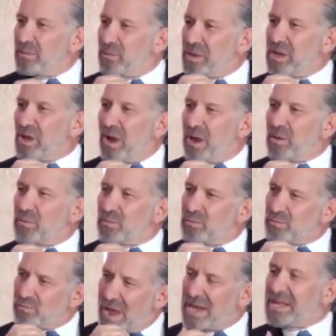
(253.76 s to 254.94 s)
we are
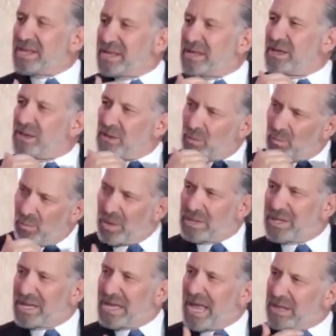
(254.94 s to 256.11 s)
ready,
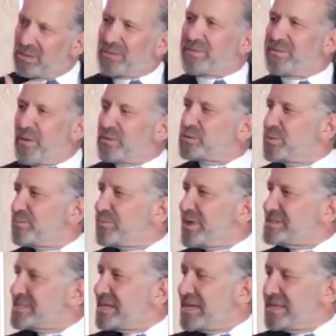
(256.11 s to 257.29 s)
willing, and look forward to
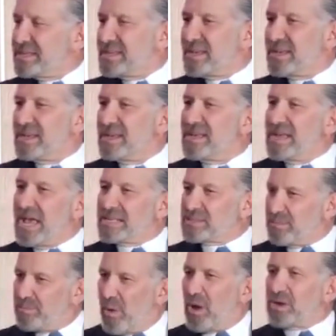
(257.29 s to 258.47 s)
embracing India as a
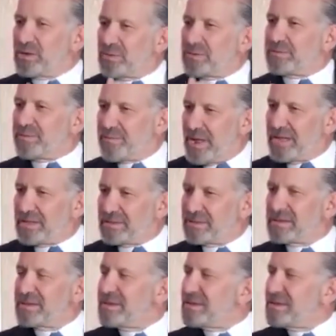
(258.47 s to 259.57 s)
partner and friend